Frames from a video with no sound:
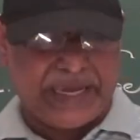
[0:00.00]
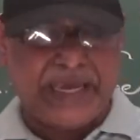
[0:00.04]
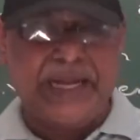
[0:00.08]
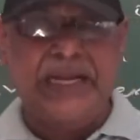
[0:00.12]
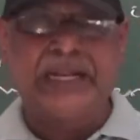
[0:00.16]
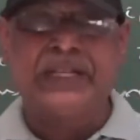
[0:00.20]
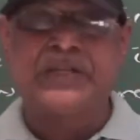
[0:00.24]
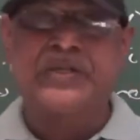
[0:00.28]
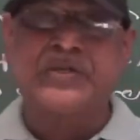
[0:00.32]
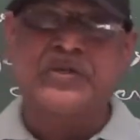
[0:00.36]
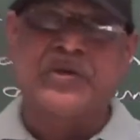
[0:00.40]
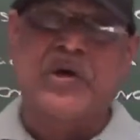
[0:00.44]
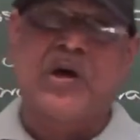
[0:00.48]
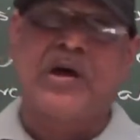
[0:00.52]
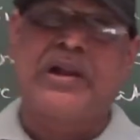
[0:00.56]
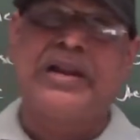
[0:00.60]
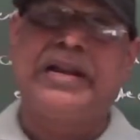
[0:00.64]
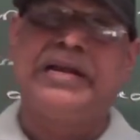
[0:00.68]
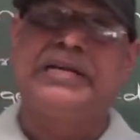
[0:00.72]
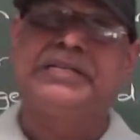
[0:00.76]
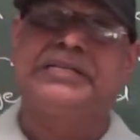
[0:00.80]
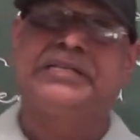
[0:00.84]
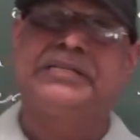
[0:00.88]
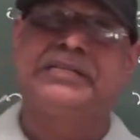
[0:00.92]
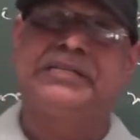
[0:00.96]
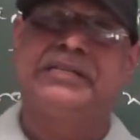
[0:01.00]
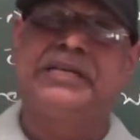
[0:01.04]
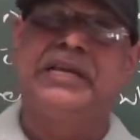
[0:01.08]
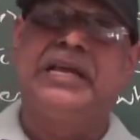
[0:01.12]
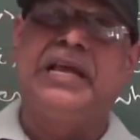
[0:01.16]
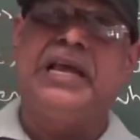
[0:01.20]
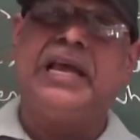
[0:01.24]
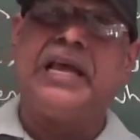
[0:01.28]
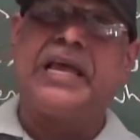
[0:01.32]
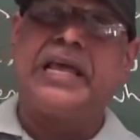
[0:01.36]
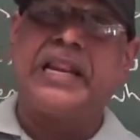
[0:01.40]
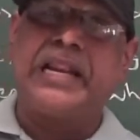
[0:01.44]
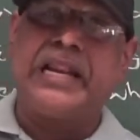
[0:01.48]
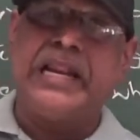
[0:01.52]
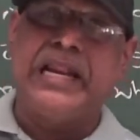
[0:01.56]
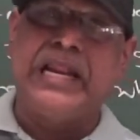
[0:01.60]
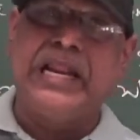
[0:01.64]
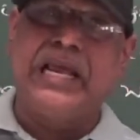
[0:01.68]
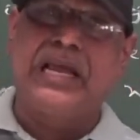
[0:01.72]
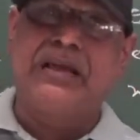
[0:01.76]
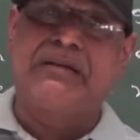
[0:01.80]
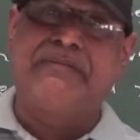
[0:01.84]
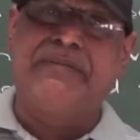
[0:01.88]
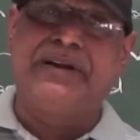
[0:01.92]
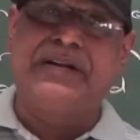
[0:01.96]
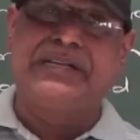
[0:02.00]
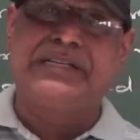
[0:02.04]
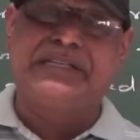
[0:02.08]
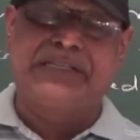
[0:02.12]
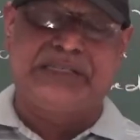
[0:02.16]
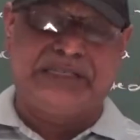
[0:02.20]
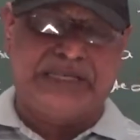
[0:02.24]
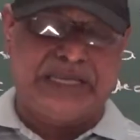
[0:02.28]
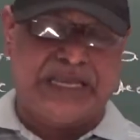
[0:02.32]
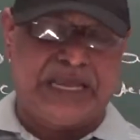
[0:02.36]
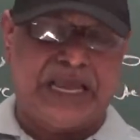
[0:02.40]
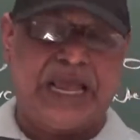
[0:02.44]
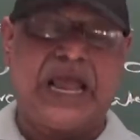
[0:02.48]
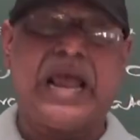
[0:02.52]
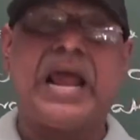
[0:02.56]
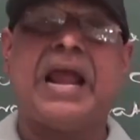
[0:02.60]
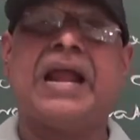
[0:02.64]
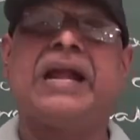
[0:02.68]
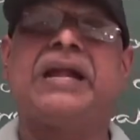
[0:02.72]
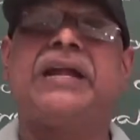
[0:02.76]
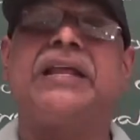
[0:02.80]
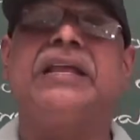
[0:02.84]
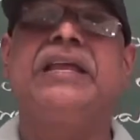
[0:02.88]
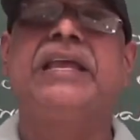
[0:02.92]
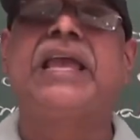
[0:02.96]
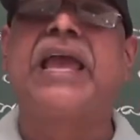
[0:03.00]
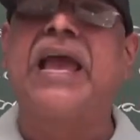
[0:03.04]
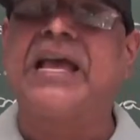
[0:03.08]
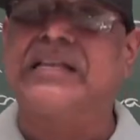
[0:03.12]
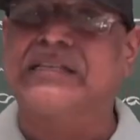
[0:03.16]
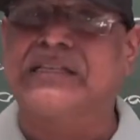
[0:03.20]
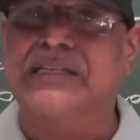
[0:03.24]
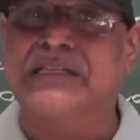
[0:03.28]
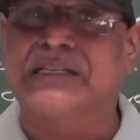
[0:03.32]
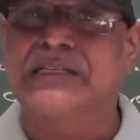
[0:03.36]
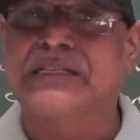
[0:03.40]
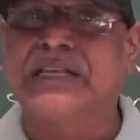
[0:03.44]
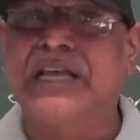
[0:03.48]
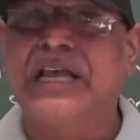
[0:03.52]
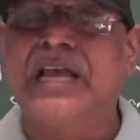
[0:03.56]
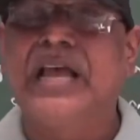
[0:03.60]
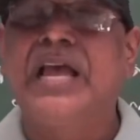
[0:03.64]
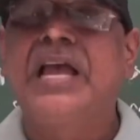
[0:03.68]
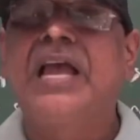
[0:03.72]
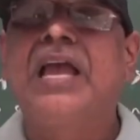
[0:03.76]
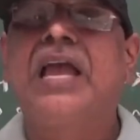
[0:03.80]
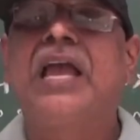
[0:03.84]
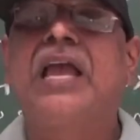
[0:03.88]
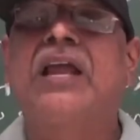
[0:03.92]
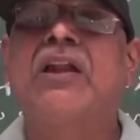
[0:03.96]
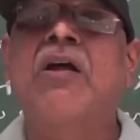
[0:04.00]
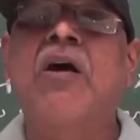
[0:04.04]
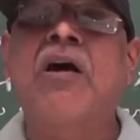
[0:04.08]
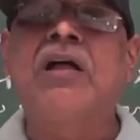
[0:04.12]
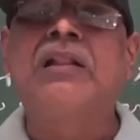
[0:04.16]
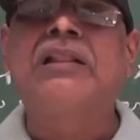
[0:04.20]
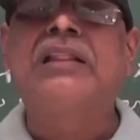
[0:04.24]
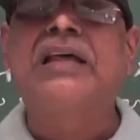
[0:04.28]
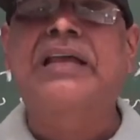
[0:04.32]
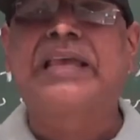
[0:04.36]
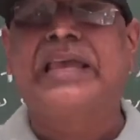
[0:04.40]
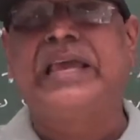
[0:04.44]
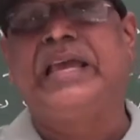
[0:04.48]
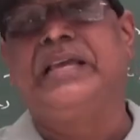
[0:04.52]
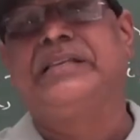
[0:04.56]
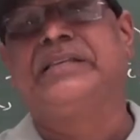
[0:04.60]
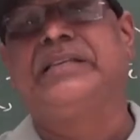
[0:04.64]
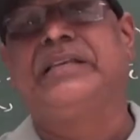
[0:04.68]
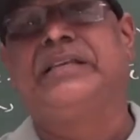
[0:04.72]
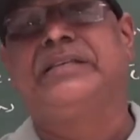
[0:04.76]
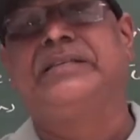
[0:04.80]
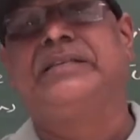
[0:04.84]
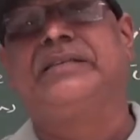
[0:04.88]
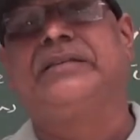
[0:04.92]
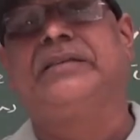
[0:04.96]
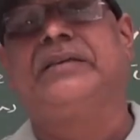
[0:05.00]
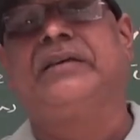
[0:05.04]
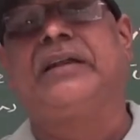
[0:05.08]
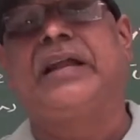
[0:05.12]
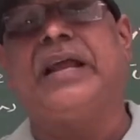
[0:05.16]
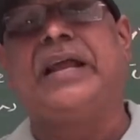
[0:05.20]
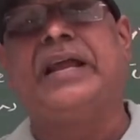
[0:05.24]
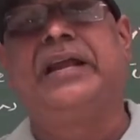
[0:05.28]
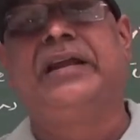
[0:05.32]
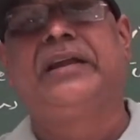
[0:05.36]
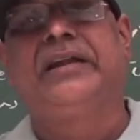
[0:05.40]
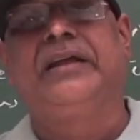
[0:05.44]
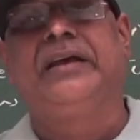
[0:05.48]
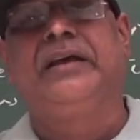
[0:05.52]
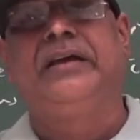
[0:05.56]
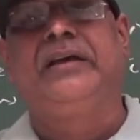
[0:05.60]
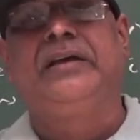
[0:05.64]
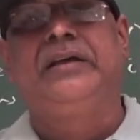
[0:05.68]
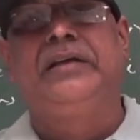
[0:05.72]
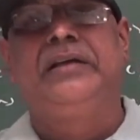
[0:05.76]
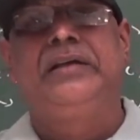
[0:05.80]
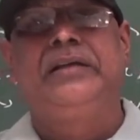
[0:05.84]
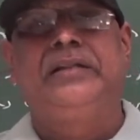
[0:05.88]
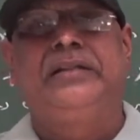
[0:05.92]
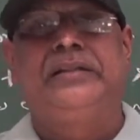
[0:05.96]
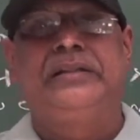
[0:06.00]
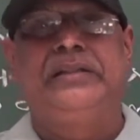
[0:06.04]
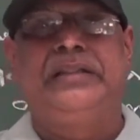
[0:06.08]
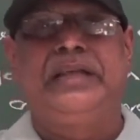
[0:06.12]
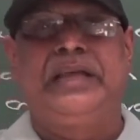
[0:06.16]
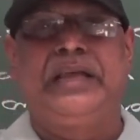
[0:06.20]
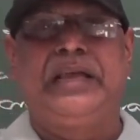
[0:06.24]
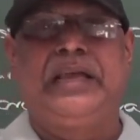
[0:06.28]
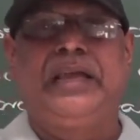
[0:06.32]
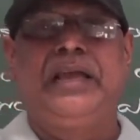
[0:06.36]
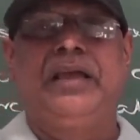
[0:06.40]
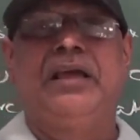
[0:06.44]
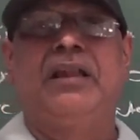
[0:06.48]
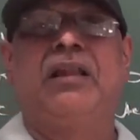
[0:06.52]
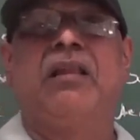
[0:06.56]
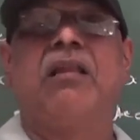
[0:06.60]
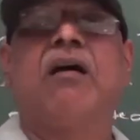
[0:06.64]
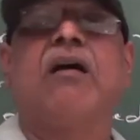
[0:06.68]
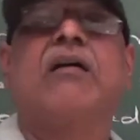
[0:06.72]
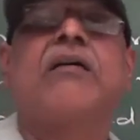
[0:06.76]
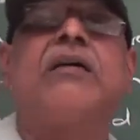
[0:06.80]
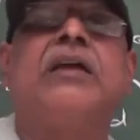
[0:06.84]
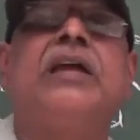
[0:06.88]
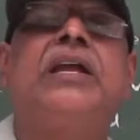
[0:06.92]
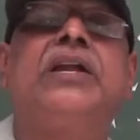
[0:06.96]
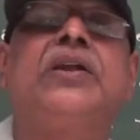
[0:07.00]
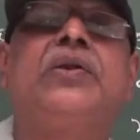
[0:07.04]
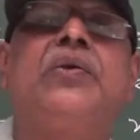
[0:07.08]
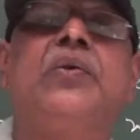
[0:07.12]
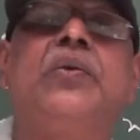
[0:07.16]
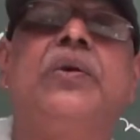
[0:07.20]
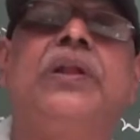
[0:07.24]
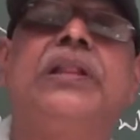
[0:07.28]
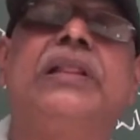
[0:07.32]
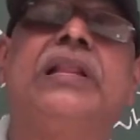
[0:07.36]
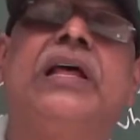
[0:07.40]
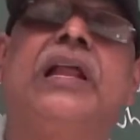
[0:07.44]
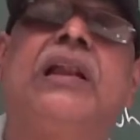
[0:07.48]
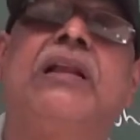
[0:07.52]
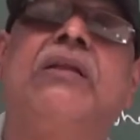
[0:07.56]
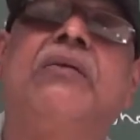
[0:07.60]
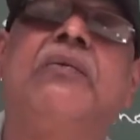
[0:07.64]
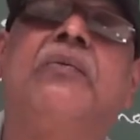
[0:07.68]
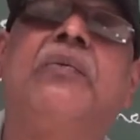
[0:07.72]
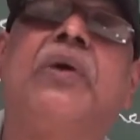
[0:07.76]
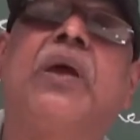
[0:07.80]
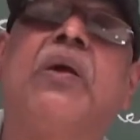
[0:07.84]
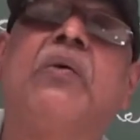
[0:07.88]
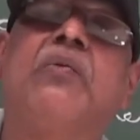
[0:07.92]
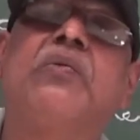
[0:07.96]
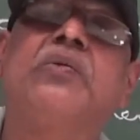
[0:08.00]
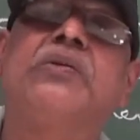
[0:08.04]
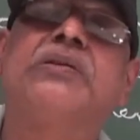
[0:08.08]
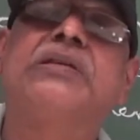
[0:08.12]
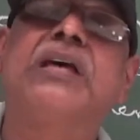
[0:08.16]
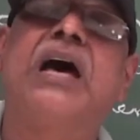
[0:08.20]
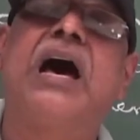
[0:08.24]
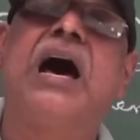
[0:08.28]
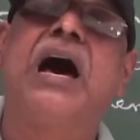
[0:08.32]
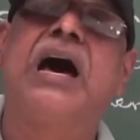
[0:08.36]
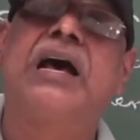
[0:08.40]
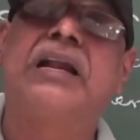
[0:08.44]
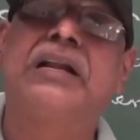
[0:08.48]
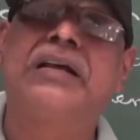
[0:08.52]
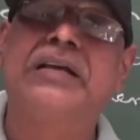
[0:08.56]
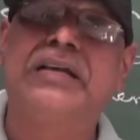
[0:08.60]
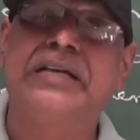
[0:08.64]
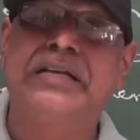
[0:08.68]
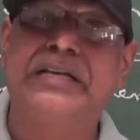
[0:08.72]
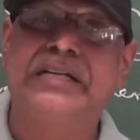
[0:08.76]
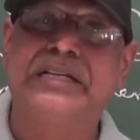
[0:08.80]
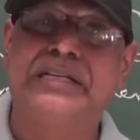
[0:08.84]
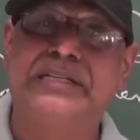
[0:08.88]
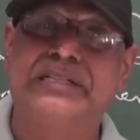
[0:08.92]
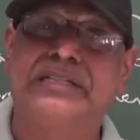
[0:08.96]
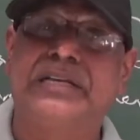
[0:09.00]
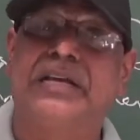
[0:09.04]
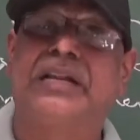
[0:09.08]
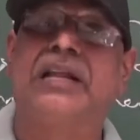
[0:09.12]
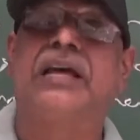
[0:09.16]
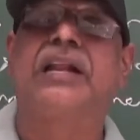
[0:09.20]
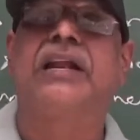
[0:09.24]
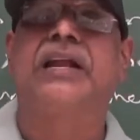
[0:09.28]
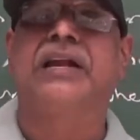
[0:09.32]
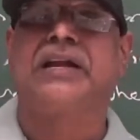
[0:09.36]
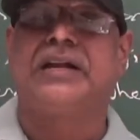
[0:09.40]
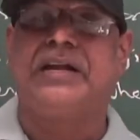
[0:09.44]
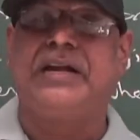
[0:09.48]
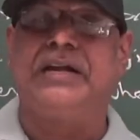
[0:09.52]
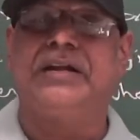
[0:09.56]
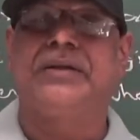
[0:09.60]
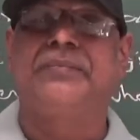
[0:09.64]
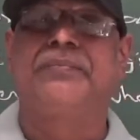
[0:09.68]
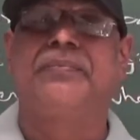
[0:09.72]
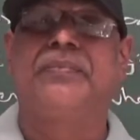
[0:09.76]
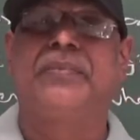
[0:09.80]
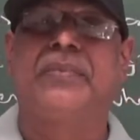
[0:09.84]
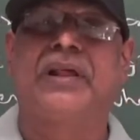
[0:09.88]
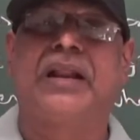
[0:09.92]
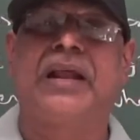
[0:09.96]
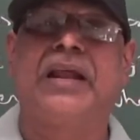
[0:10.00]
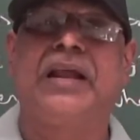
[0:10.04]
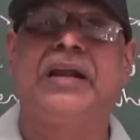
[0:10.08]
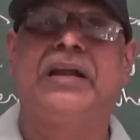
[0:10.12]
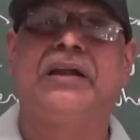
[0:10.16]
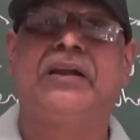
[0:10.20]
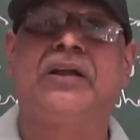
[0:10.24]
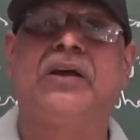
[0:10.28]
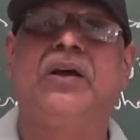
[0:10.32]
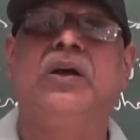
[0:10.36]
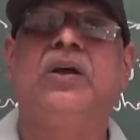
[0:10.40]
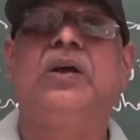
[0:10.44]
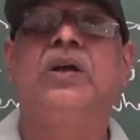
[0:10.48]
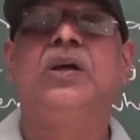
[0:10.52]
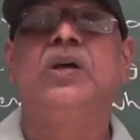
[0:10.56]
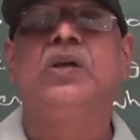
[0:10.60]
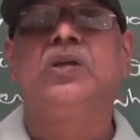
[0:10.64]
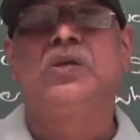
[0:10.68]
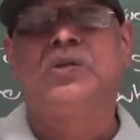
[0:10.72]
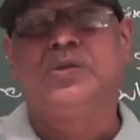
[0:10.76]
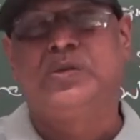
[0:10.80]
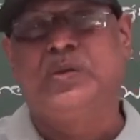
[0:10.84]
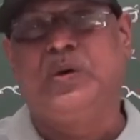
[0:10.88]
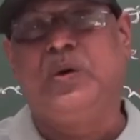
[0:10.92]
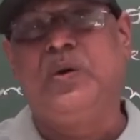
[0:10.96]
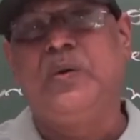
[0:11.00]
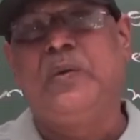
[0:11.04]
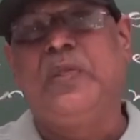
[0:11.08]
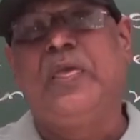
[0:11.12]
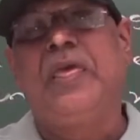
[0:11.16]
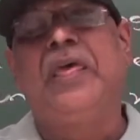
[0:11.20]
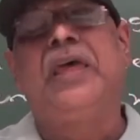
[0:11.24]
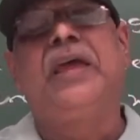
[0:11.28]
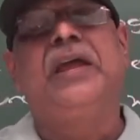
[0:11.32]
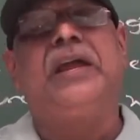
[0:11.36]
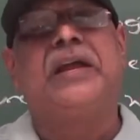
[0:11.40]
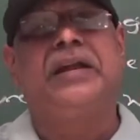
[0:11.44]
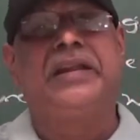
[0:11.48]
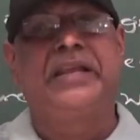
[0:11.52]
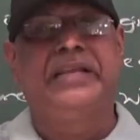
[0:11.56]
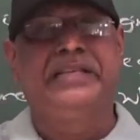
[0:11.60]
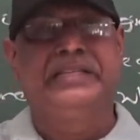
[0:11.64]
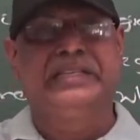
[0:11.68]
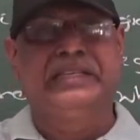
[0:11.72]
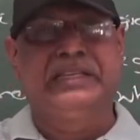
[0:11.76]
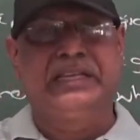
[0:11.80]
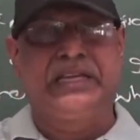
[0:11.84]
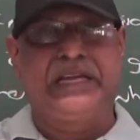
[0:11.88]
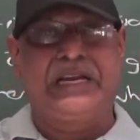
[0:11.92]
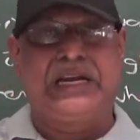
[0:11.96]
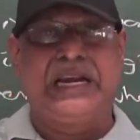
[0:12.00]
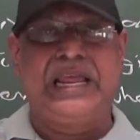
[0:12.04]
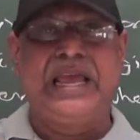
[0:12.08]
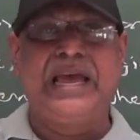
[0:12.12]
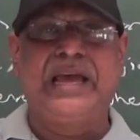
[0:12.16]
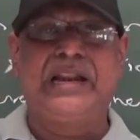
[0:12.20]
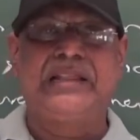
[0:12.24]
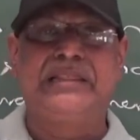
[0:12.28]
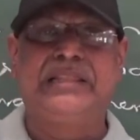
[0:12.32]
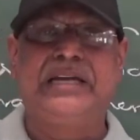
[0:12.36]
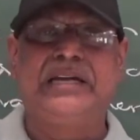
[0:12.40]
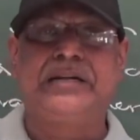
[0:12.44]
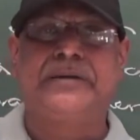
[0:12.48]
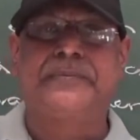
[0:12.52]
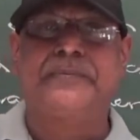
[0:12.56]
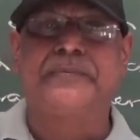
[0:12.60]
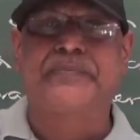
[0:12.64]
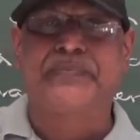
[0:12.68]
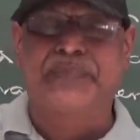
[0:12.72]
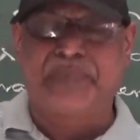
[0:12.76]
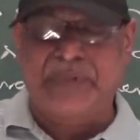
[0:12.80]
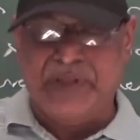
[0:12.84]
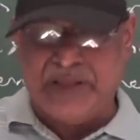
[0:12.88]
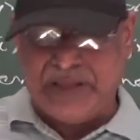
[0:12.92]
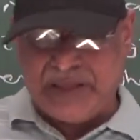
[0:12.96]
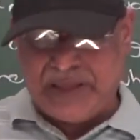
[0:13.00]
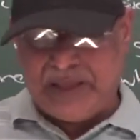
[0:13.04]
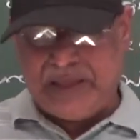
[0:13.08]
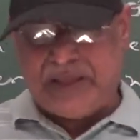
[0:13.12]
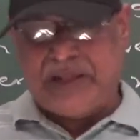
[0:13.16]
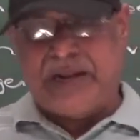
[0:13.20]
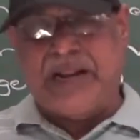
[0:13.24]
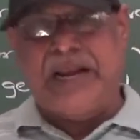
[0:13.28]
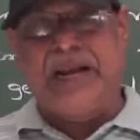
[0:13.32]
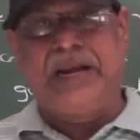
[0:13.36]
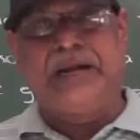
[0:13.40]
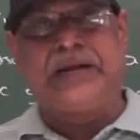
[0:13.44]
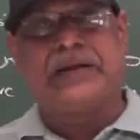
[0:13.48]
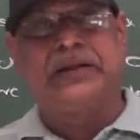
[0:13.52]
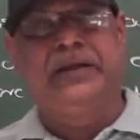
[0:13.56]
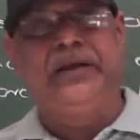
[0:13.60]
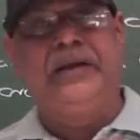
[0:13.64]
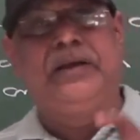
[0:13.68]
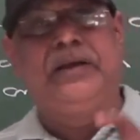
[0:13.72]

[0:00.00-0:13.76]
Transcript: in solids, liquids and gases. In all the cases, right, the longitudinal waves are generated, right? So it is clear that, right,